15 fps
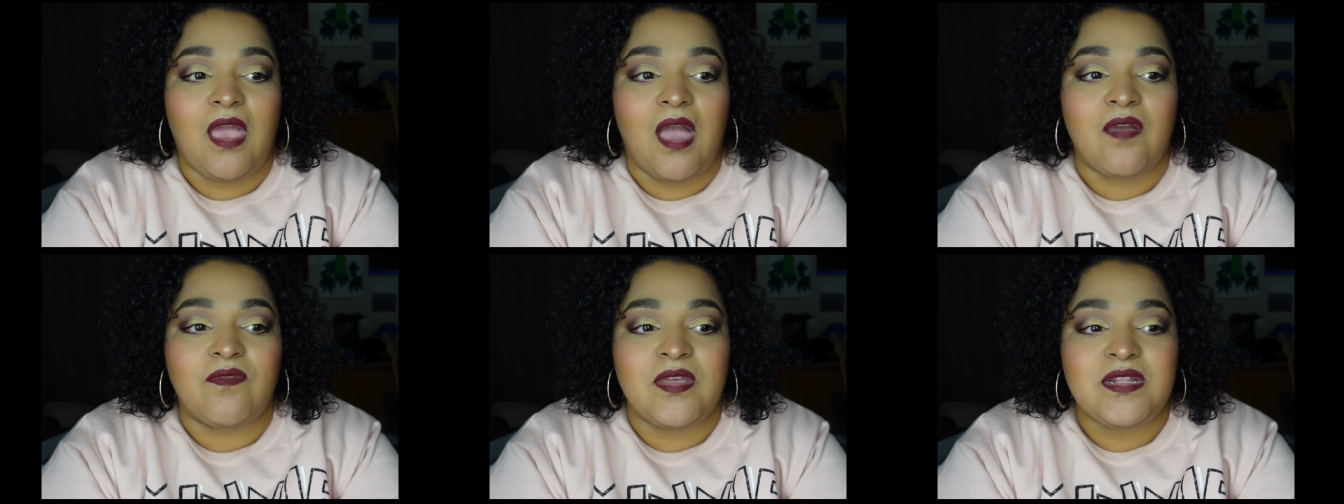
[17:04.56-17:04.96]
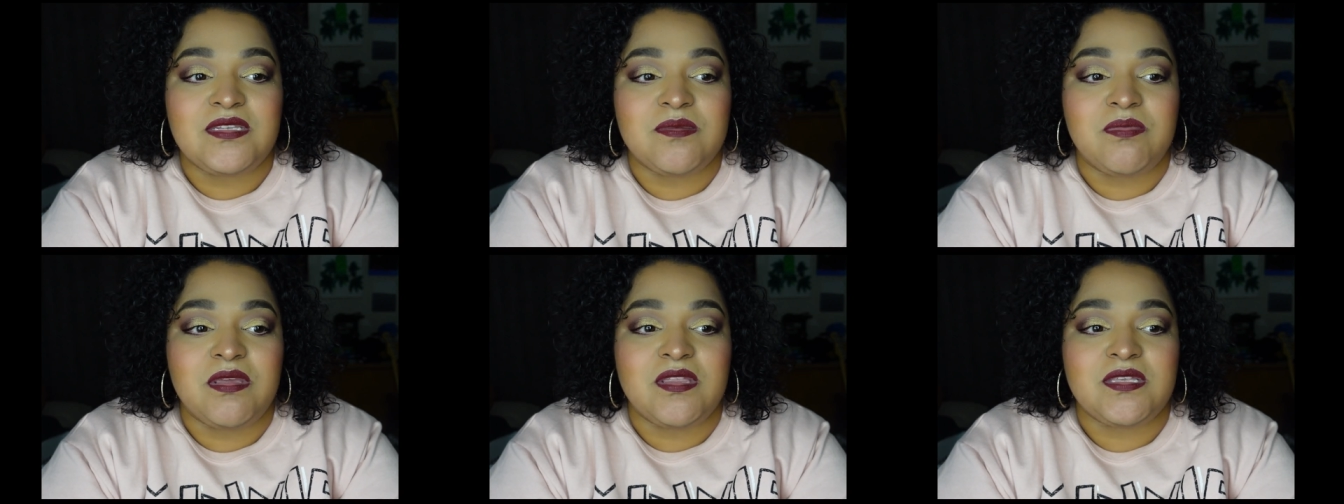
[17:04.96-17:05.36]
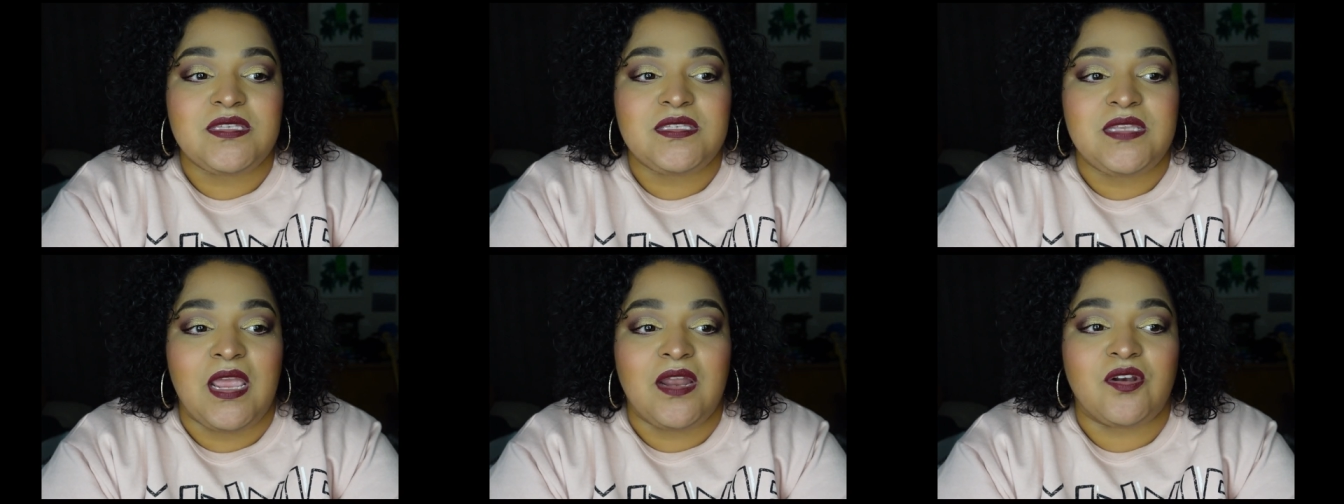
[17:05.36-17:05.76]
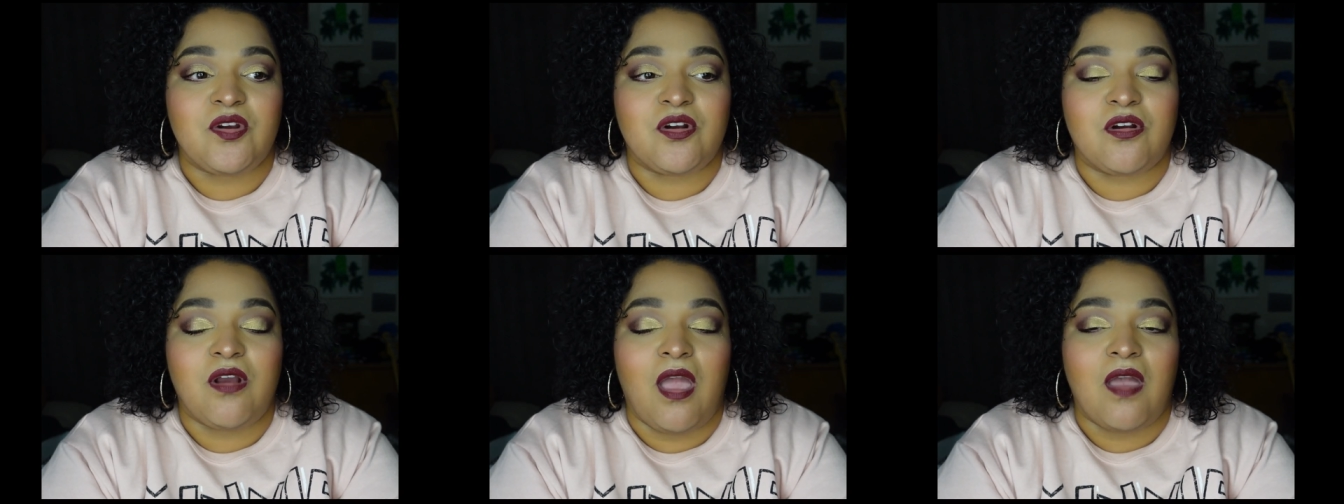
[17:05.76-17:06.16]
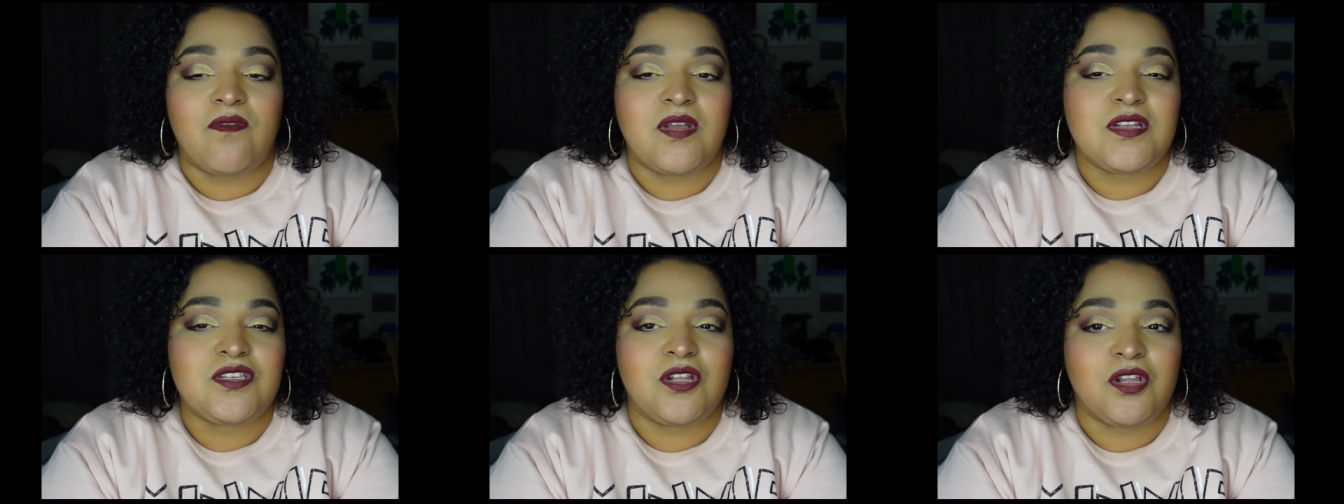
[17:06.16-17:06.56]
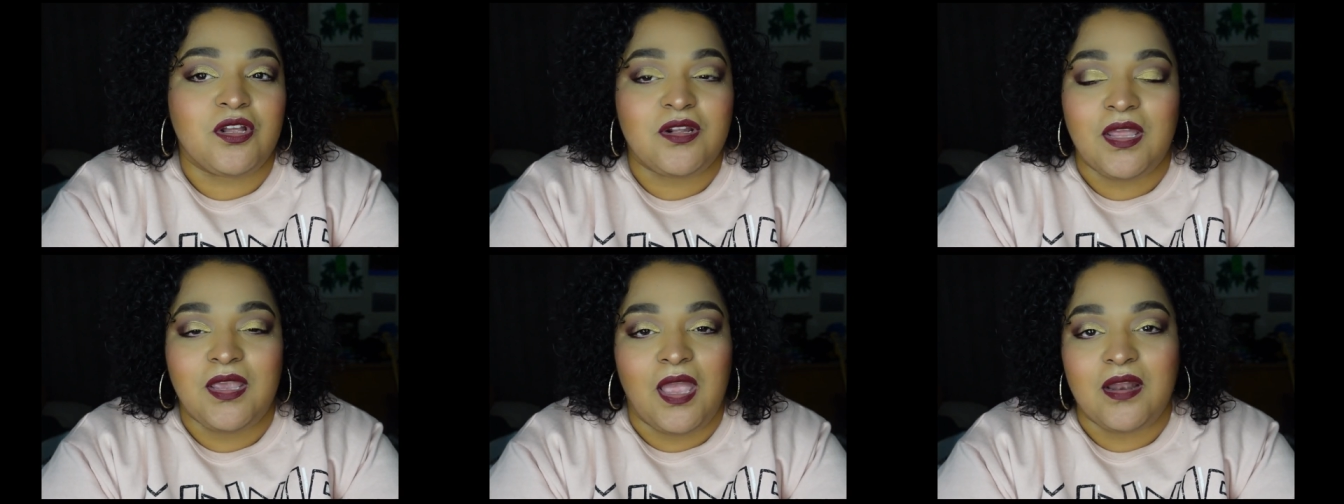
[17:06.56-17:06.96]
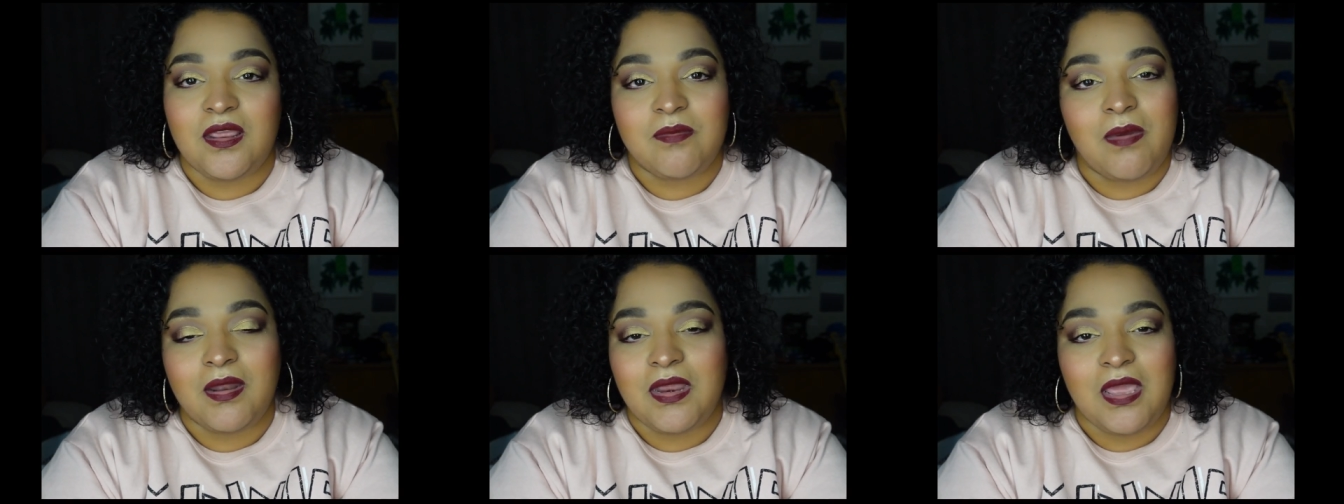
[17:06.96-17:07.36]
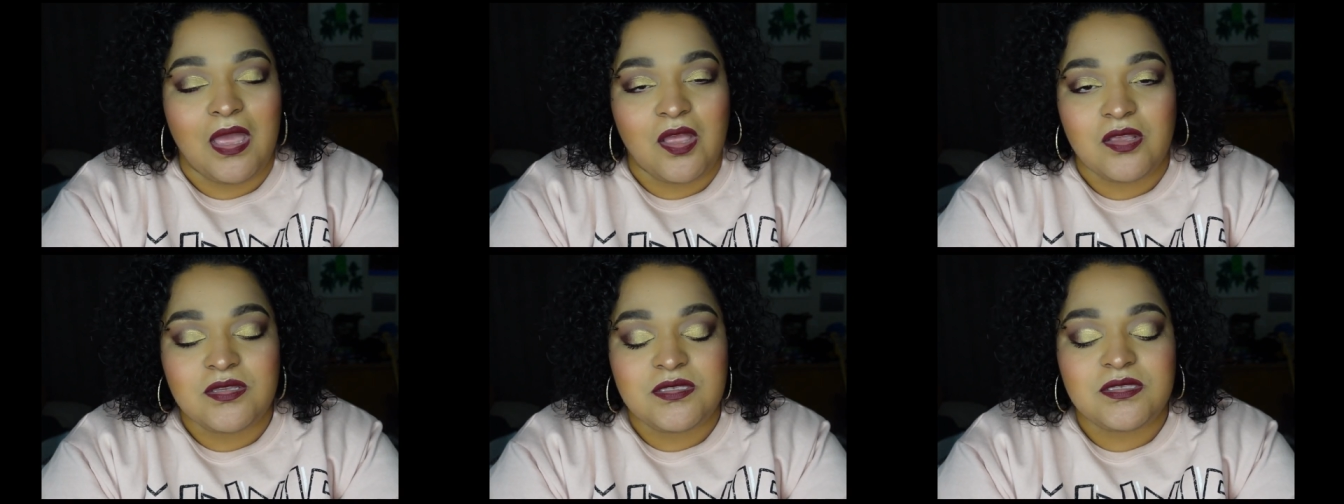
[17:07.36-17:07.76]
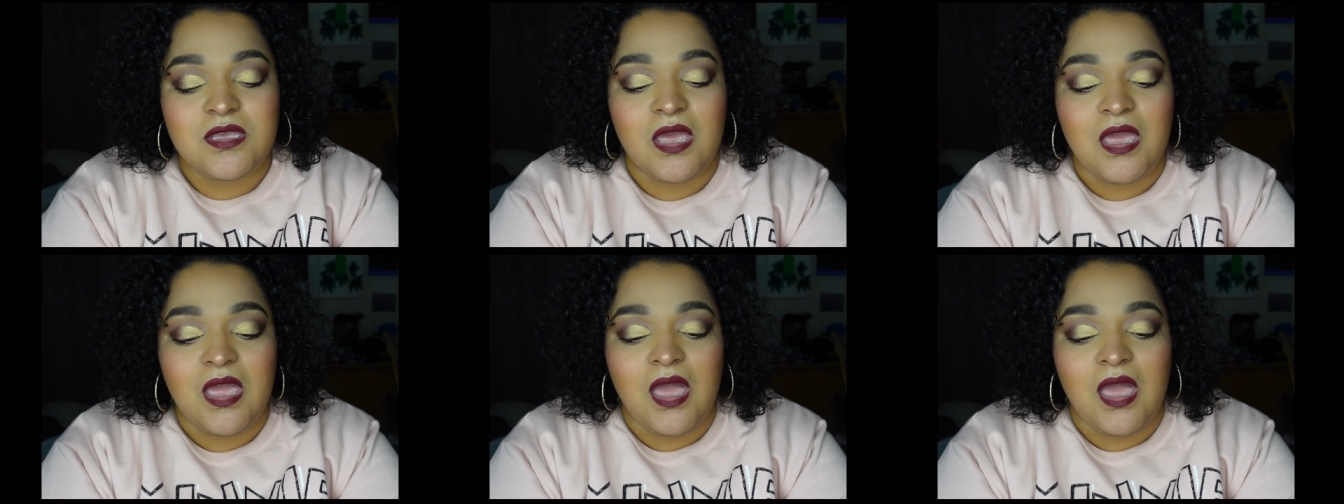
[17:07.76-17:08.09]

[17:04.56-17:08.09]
having to be the standard or having to look like anybody else.